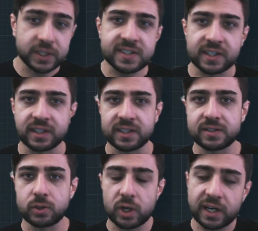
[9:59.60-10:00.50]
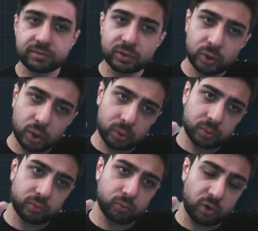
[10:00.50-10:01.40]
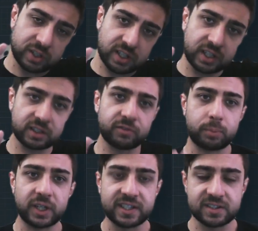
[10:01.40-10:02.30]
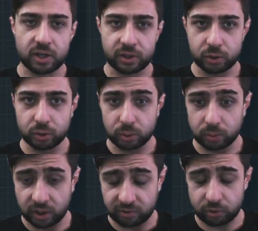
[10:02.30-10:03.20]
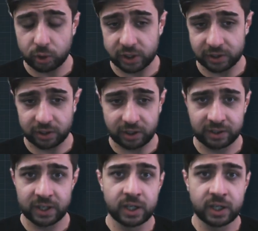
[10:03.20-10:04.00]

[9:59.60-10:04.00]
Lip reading: reason is you have to know what kind of place are you working on.